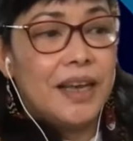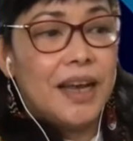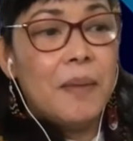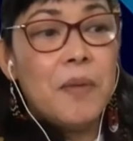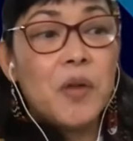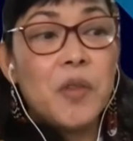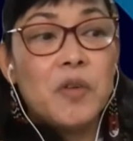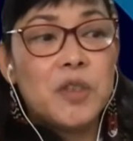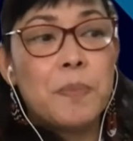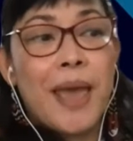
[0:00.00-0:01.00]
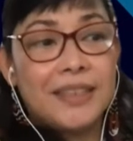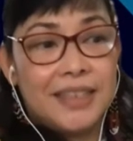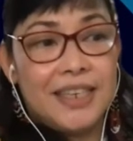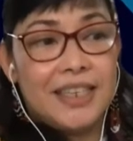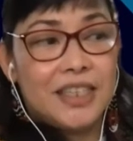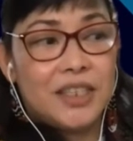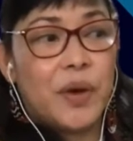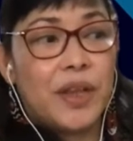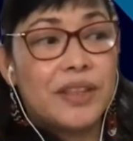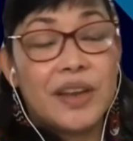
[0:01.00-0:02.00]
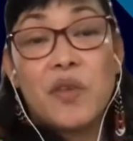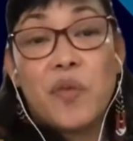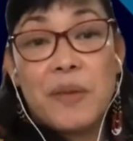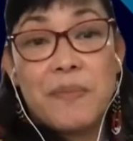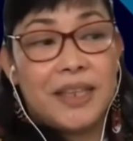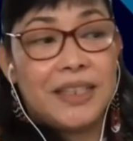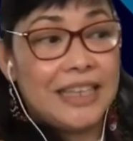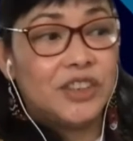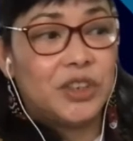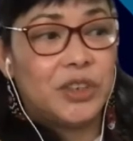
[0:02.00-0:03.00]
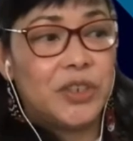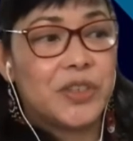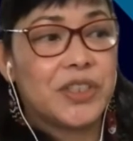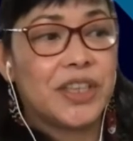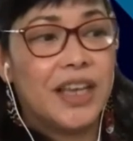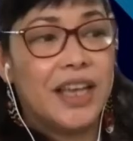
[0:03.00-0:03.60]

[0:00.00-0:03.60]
Among those mentees were three women interns